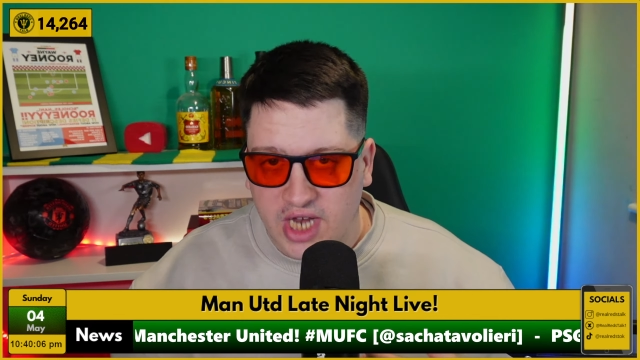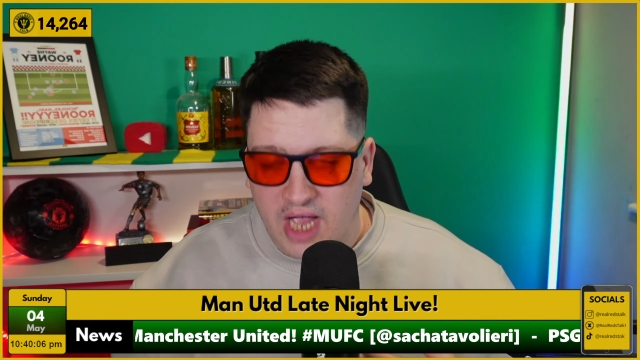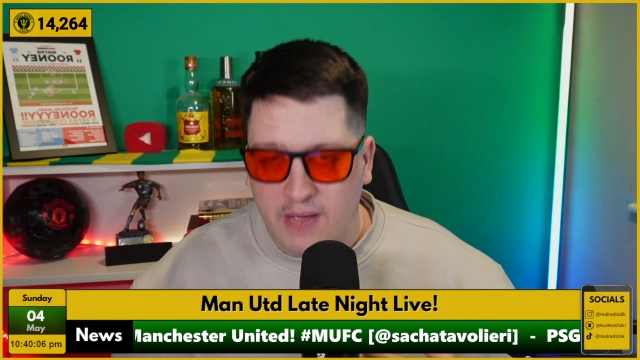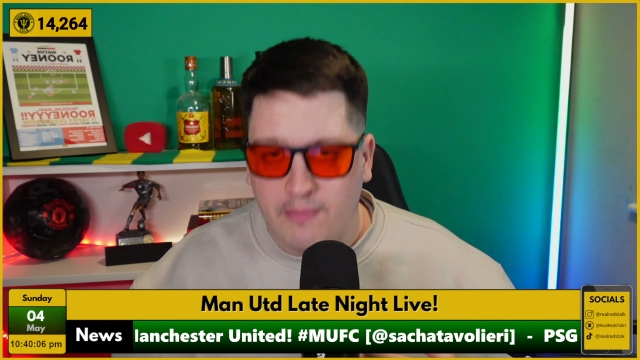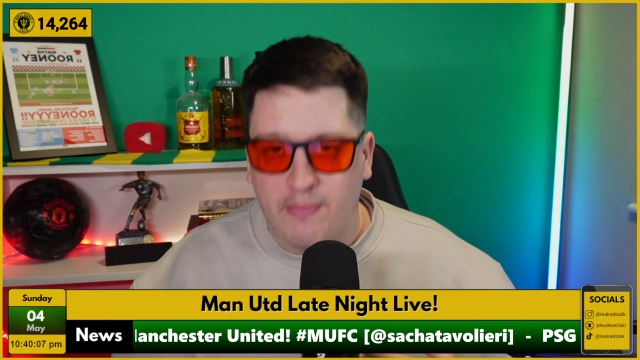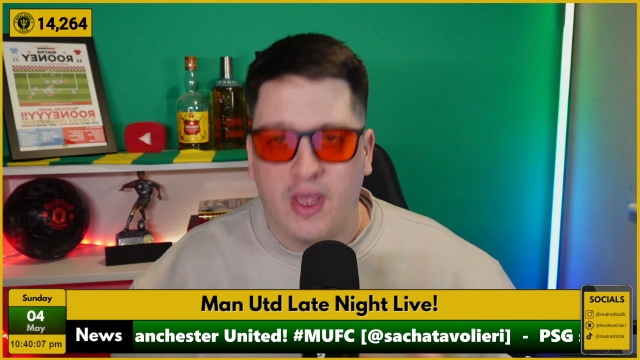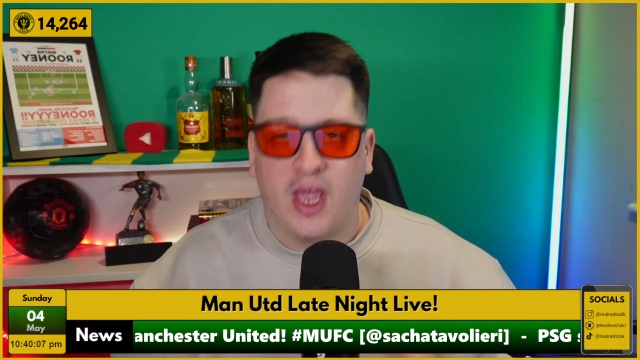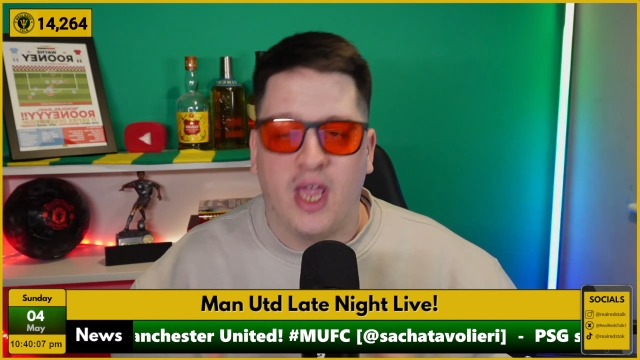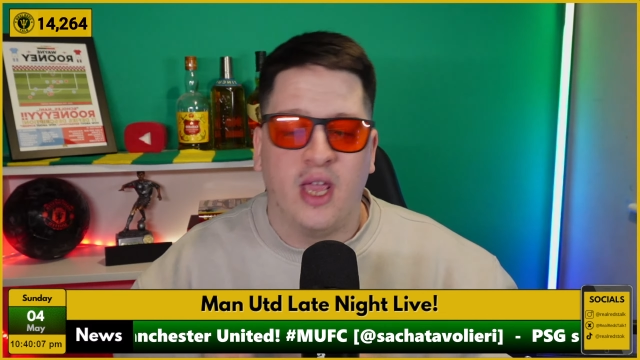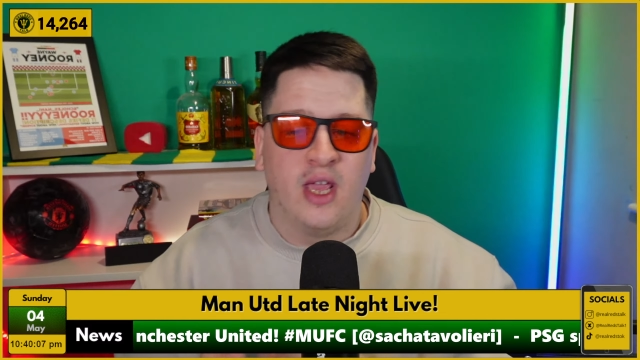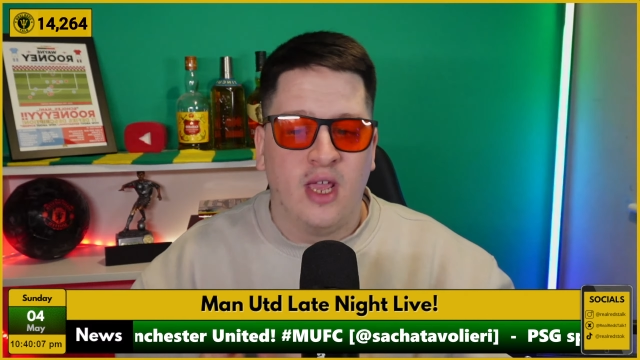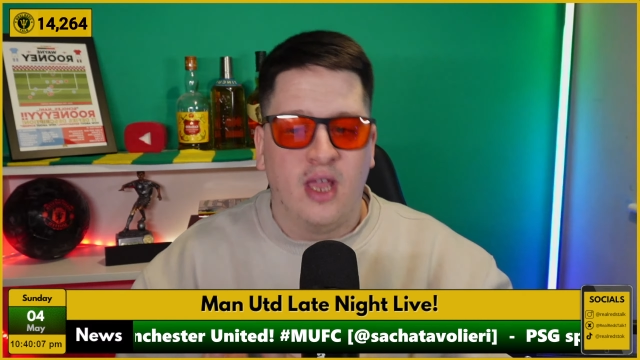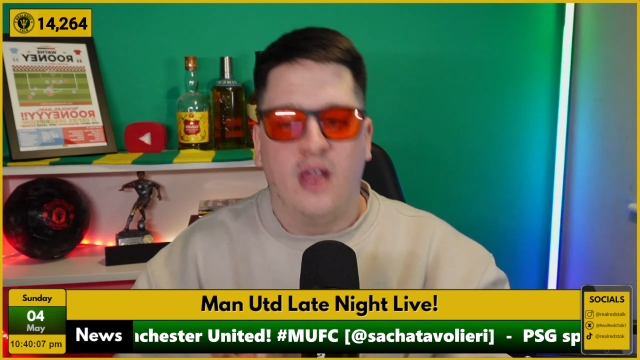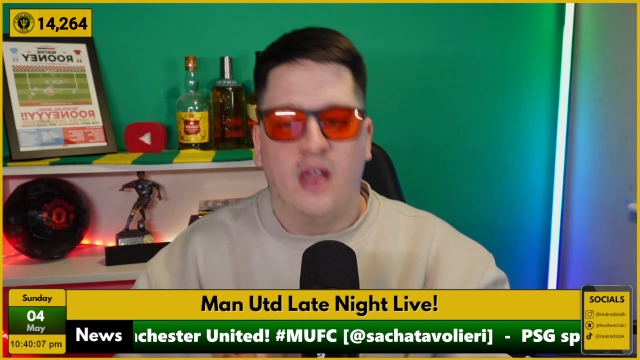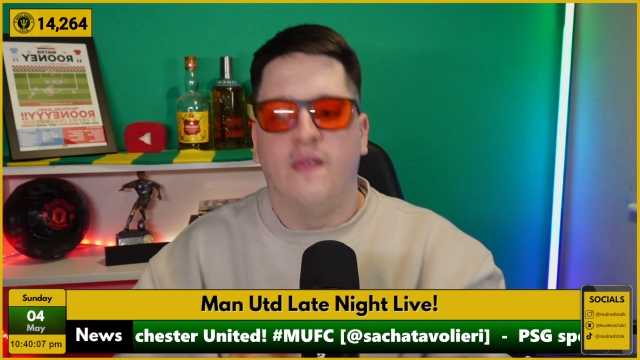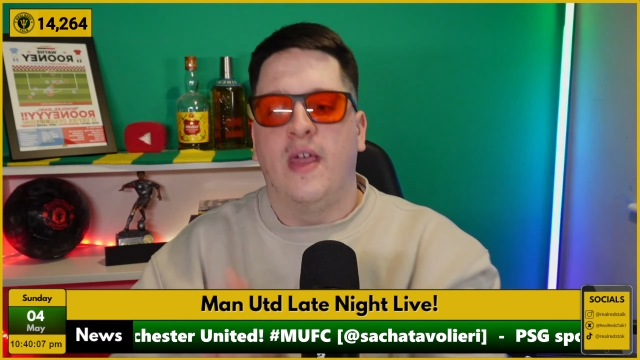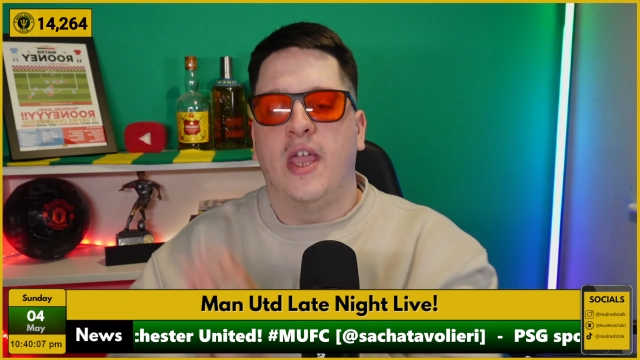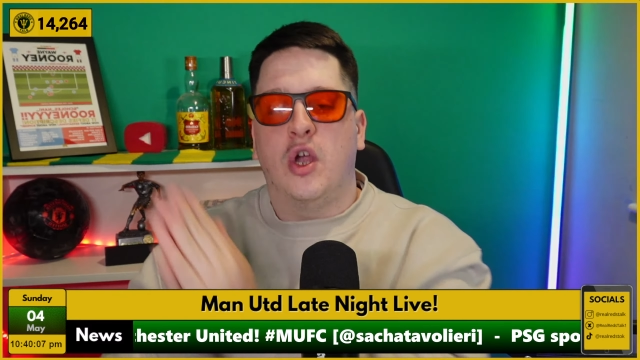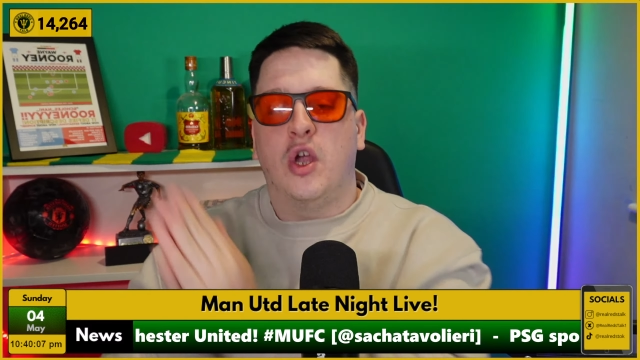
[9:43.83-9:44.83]
happy,
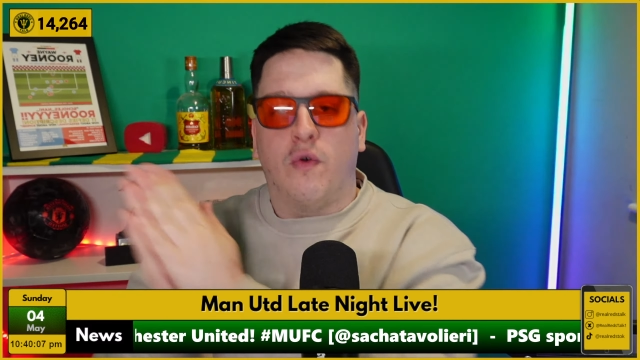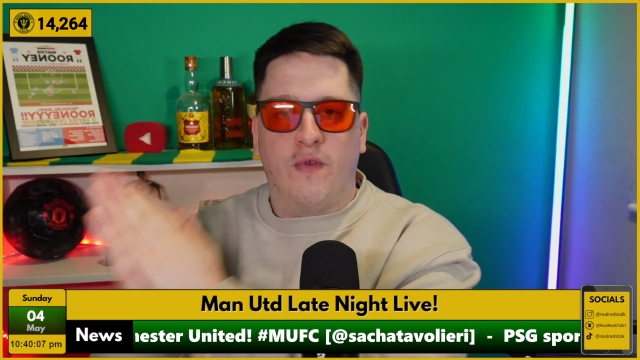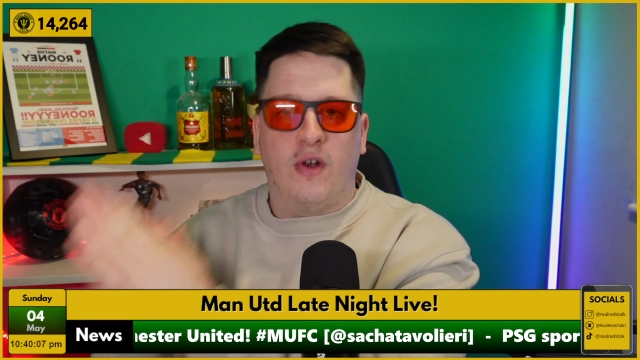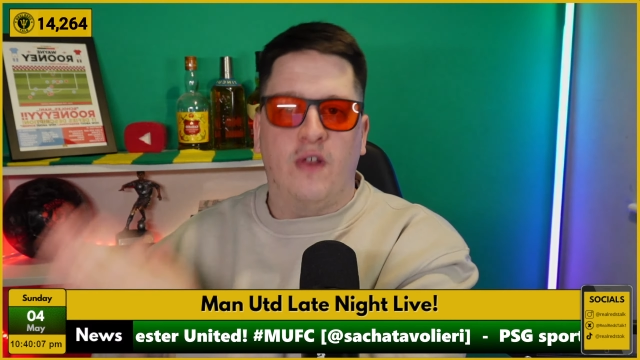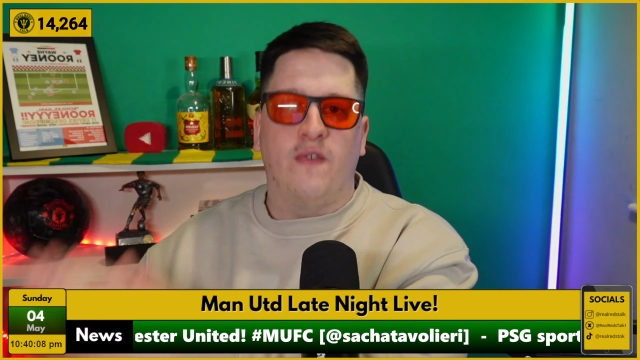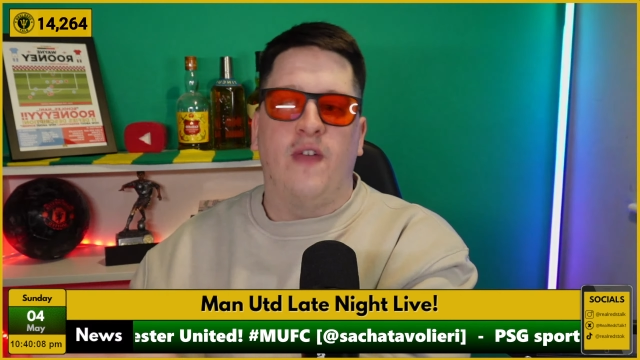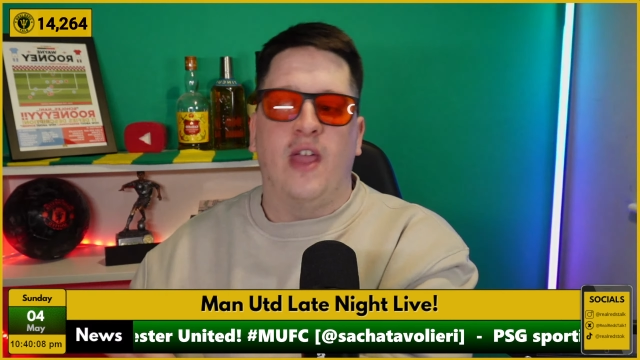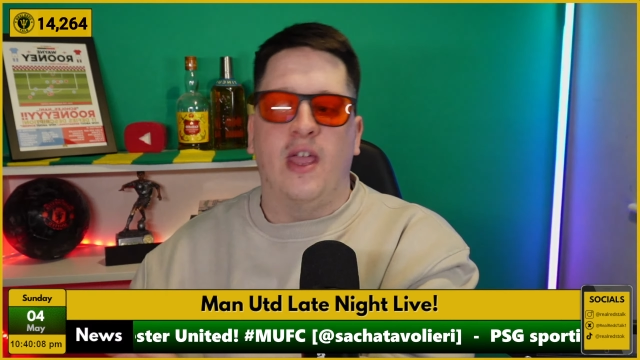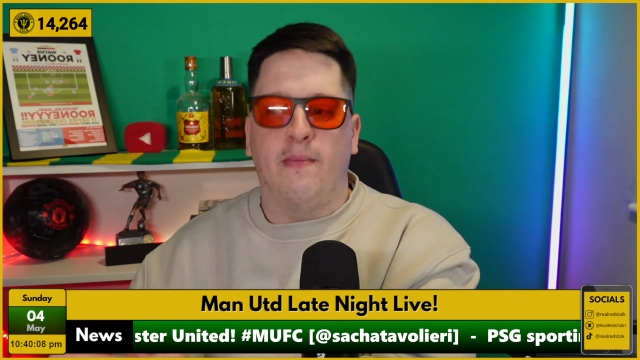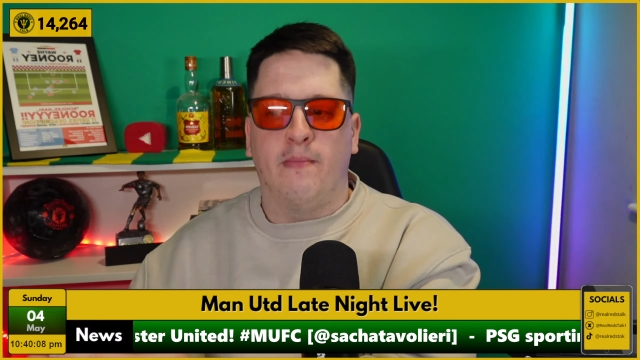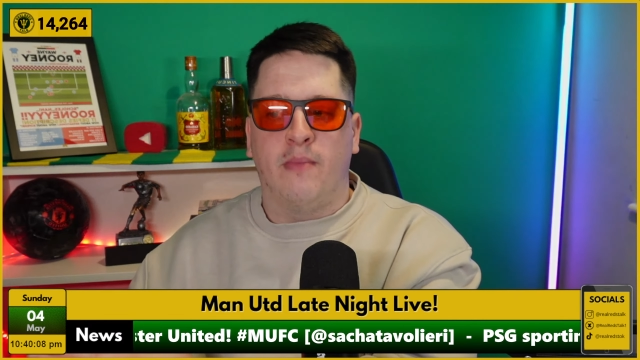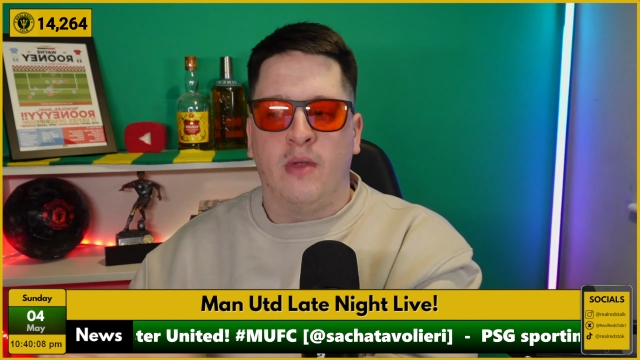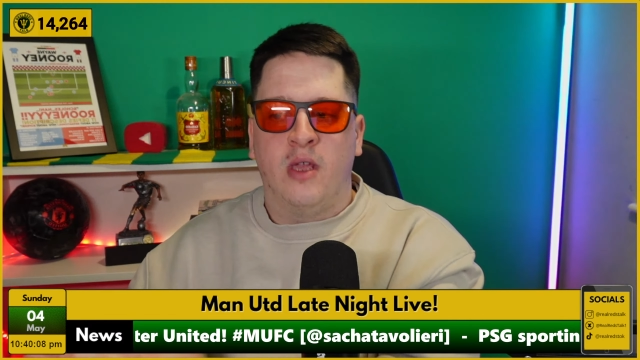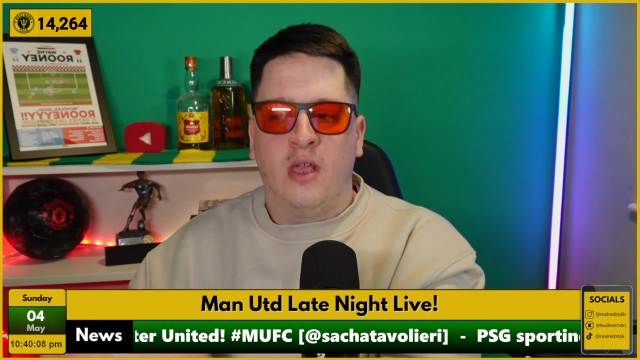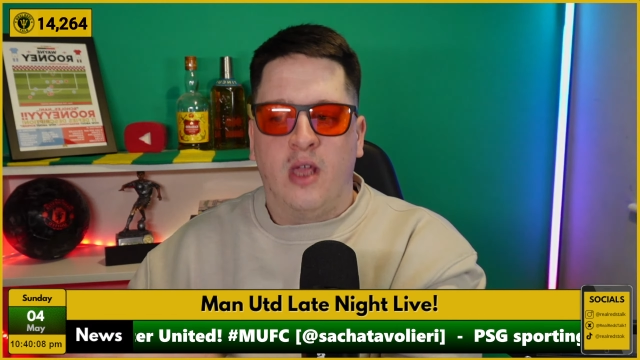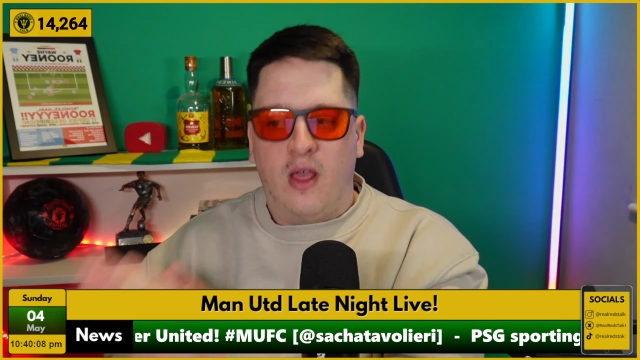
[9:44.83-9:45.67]
they got rid of him.